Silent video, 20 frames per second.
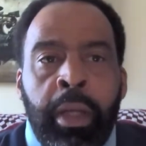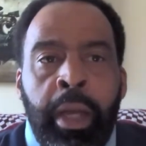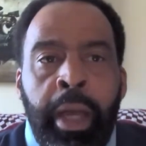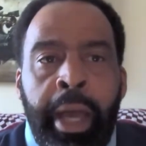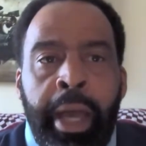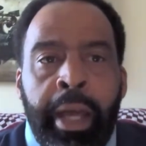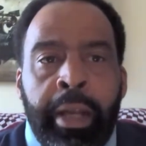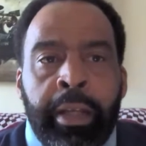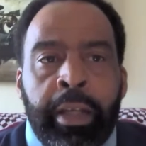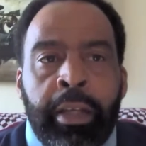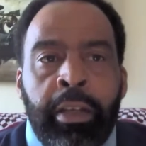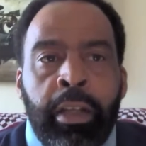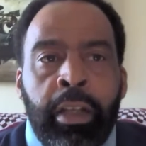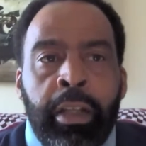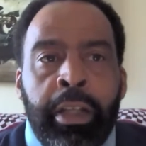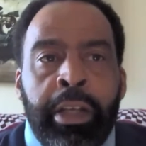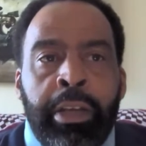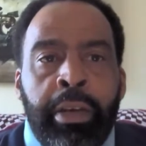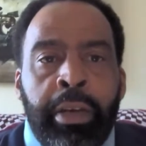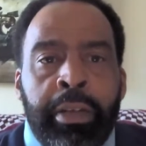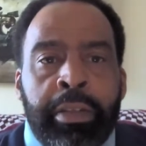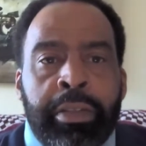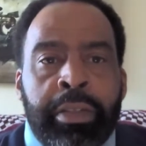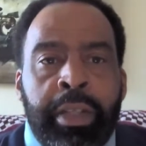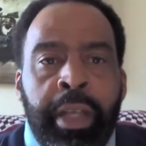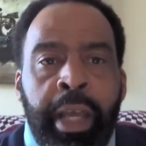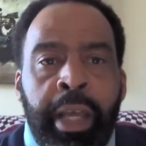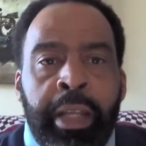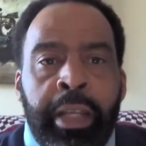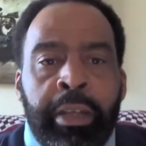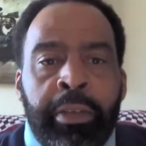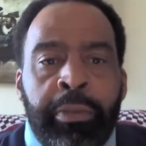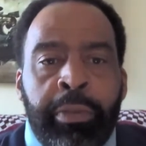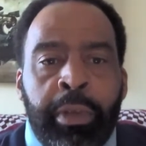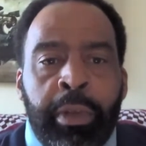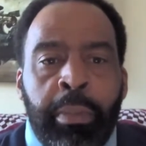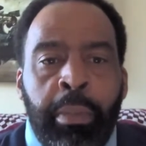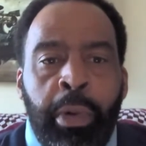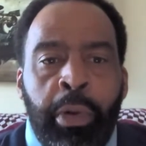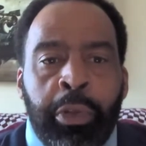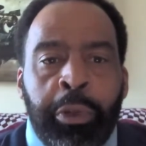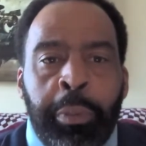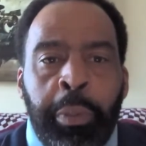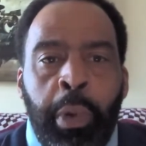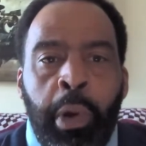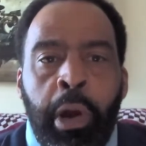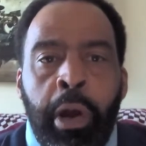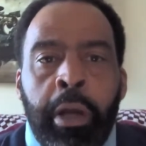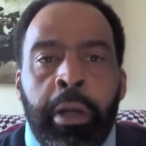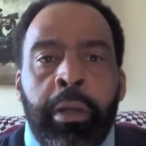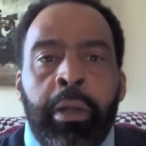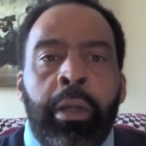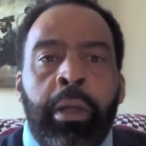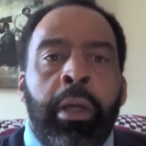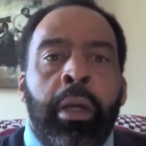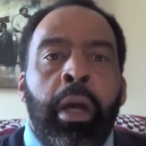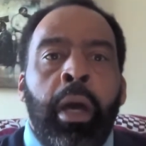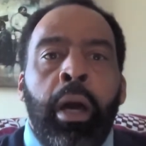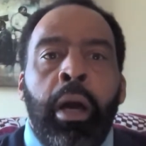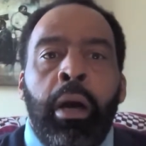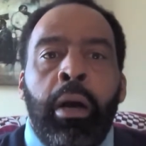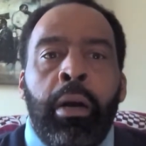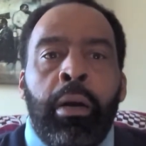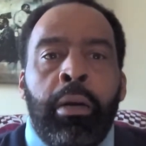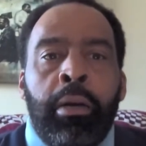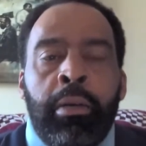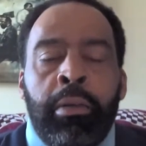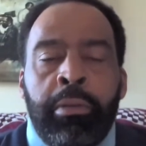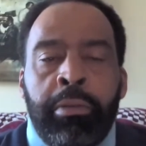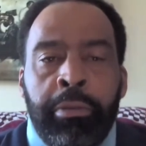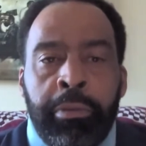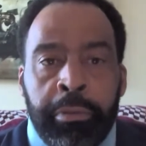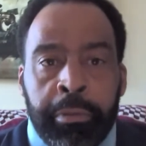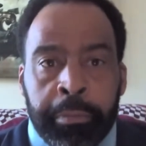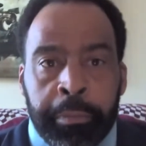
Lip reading: had a clear understanding for the most part of,